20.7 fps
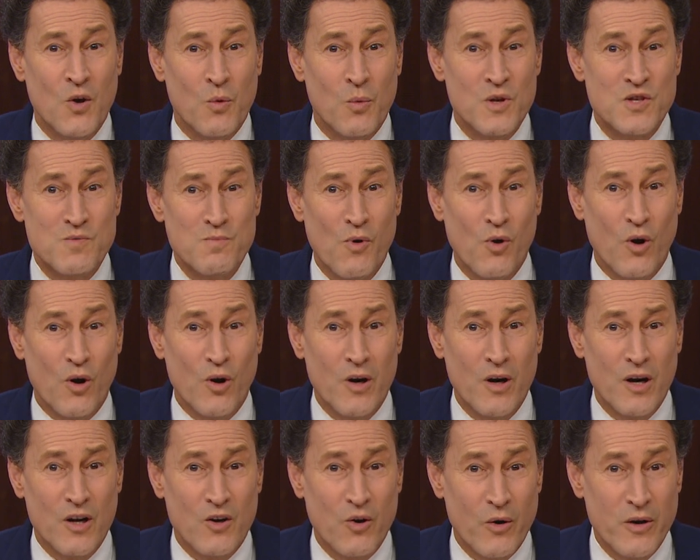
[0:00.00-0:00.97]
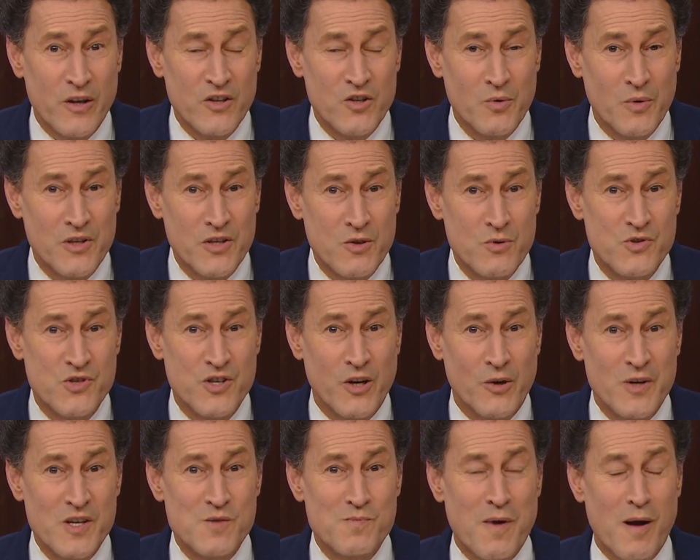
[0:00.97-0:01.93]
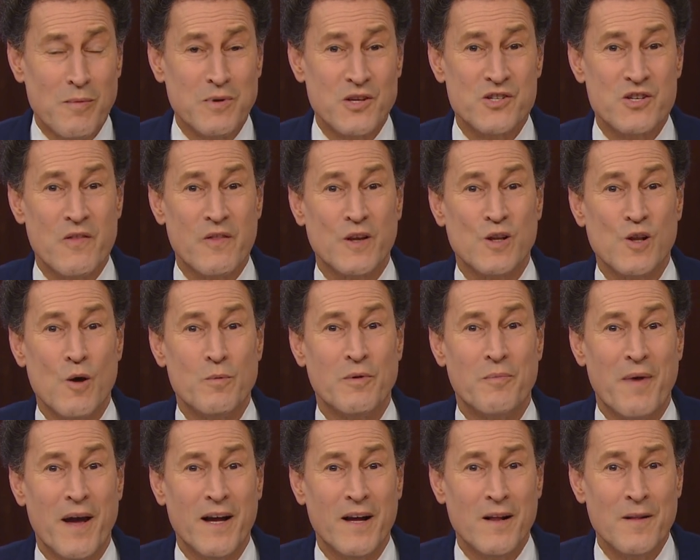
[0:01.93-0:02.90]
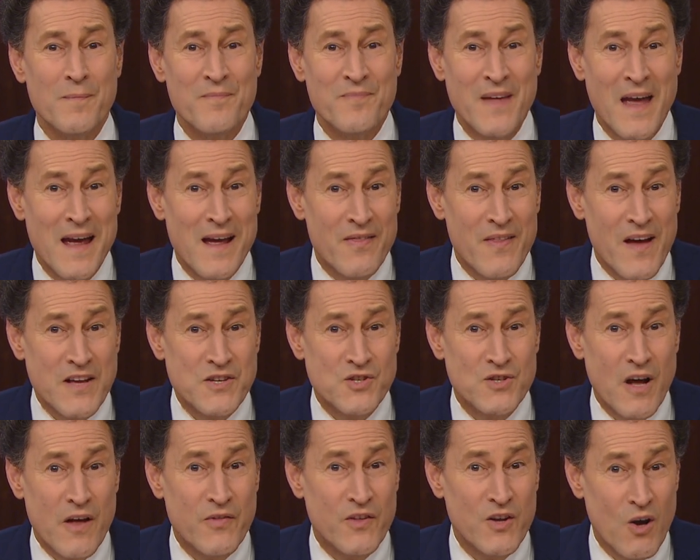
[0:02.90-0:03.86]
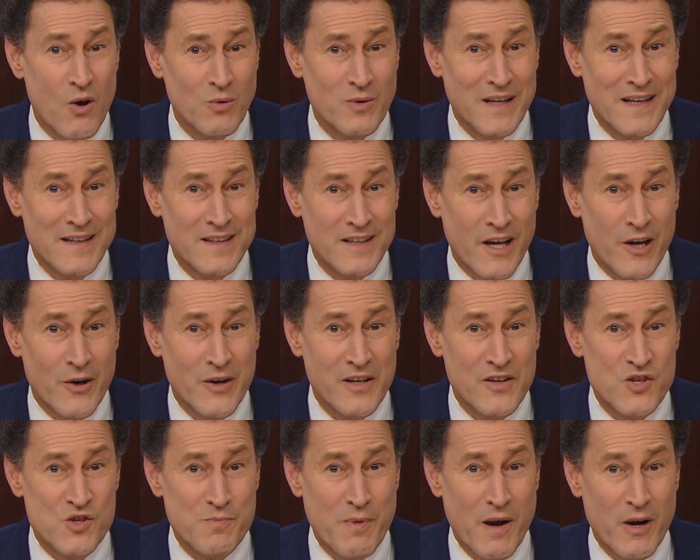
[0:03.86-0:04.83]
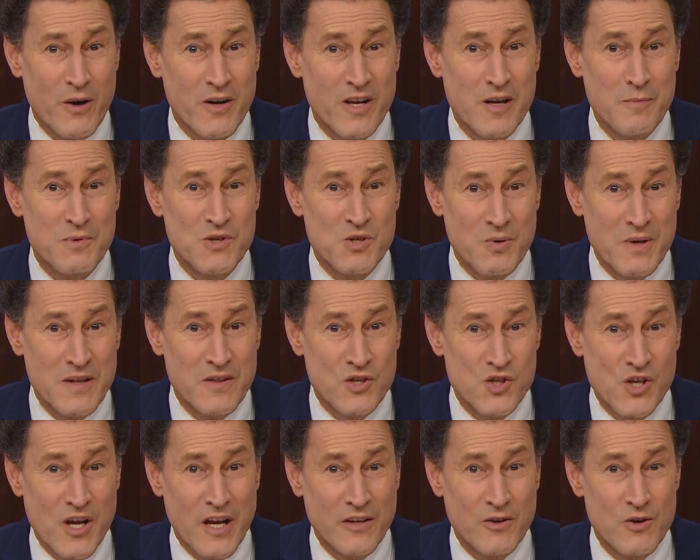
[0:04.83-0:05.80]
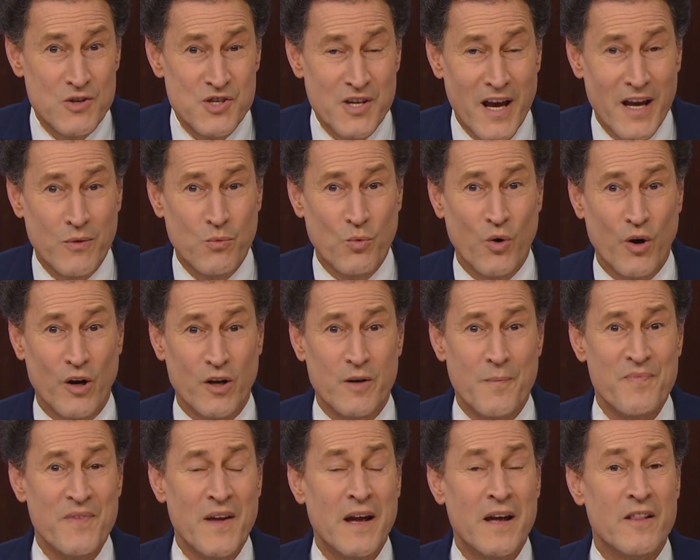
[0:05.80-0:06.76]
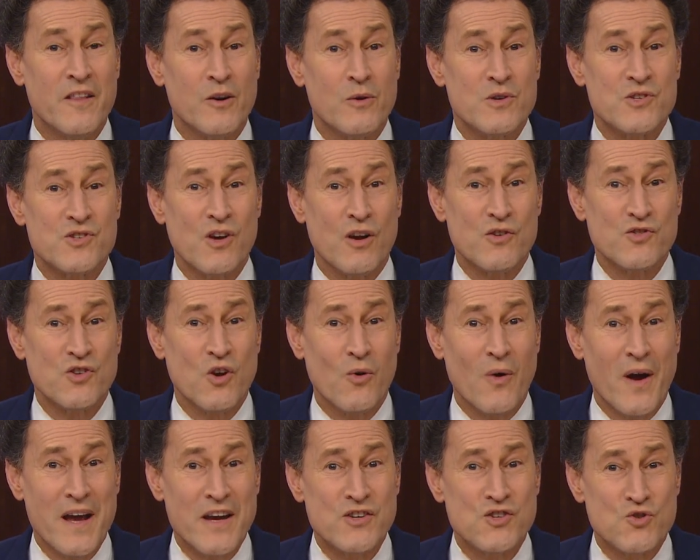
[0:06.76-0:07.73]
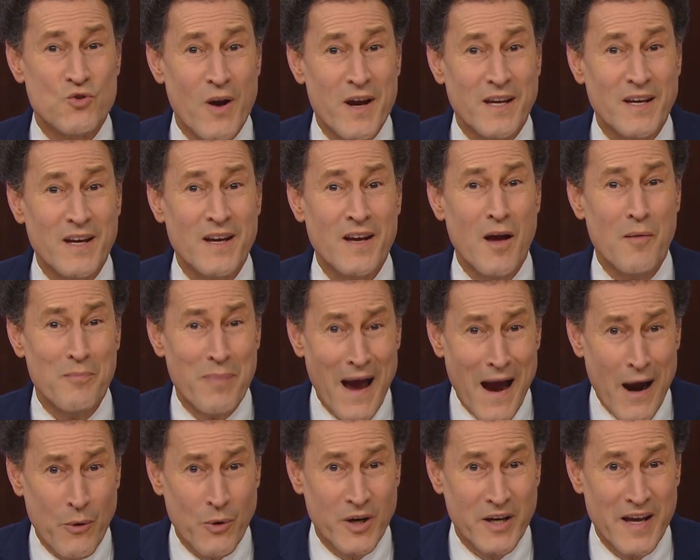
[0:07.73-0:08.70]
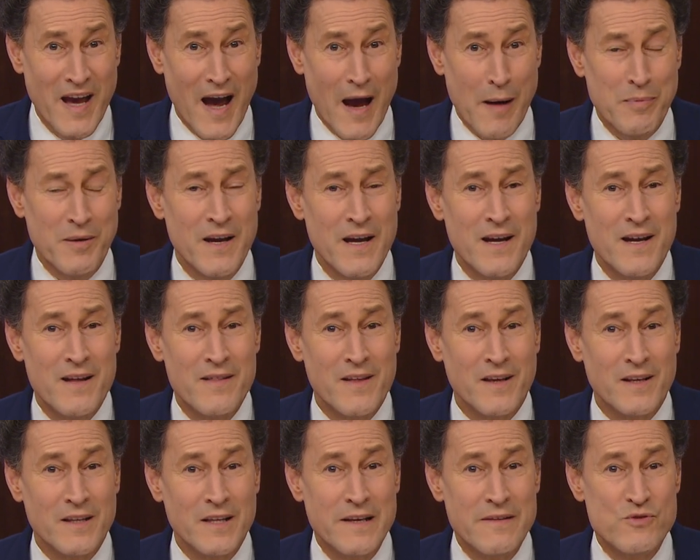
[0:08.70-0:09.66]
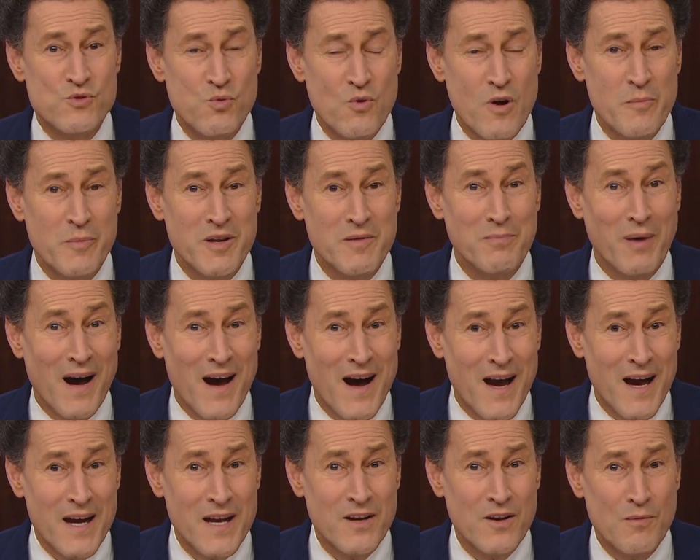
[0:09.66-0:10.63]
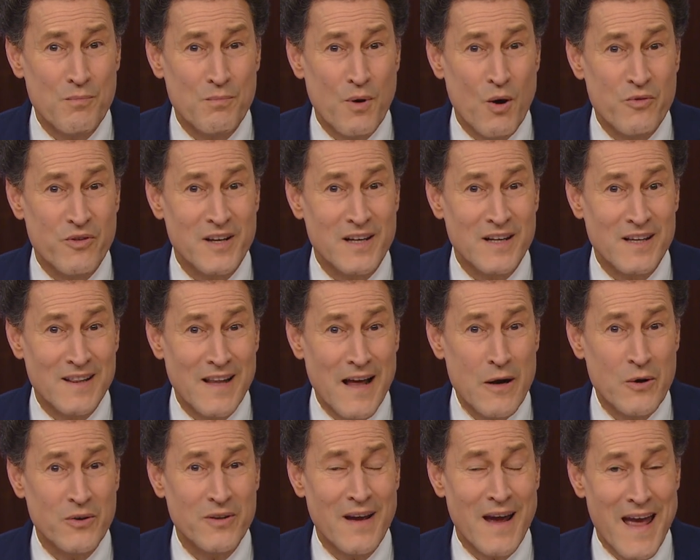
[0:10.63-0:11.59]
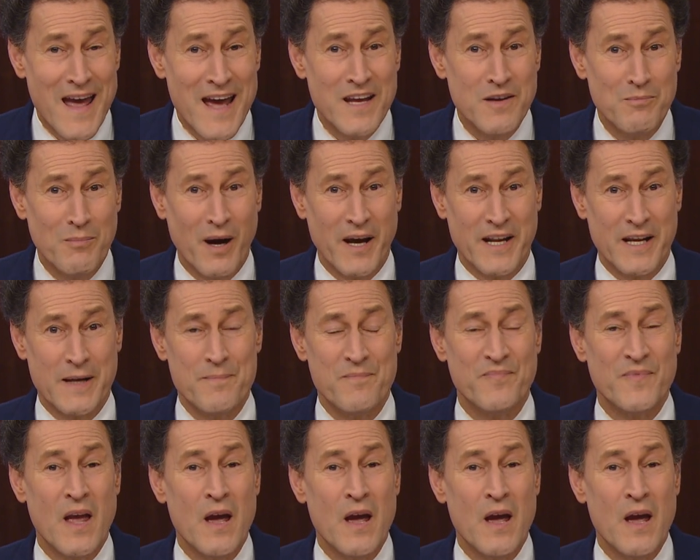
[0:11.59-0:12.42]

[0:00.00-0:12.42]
What's more, according to a new series published in the Globe and Mail, that's not the only glaring disparity between the genders at work. There is also a striking power gap that leaves women behind, both in clout and money.